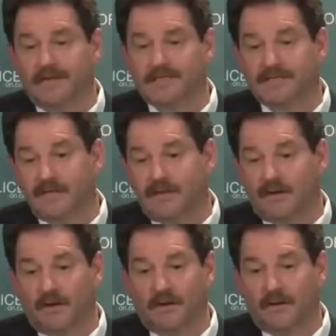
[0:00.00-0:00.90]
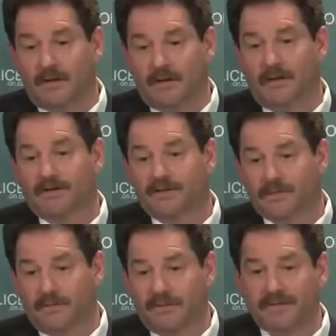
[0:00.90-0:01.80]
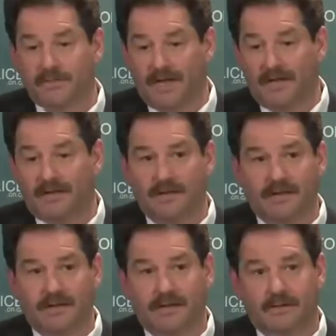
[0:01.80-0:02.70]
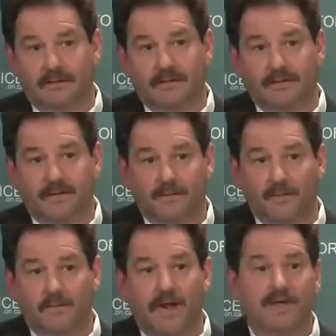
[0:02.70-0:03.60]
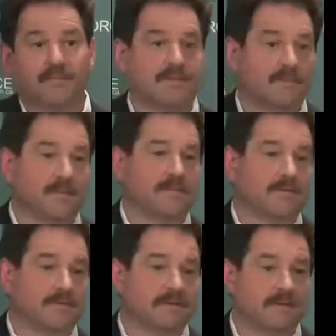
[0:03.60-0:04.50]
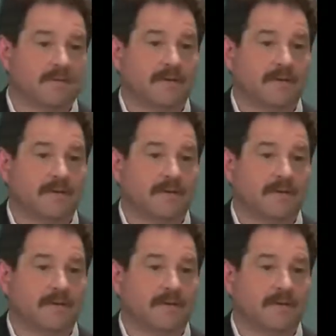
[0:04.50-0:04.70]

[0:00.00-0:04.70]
an instinct call on his own in the bank, and uh, we recommend that people don't do